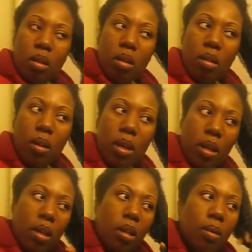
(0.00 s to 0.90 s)

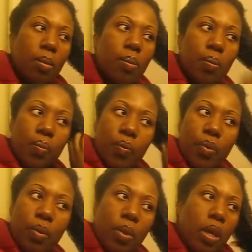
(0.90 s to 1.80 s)
Okay.
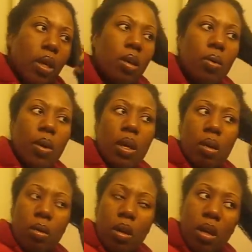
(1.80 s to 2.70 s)
Okay,
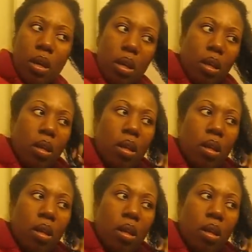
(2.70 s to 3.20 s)
okay, okay.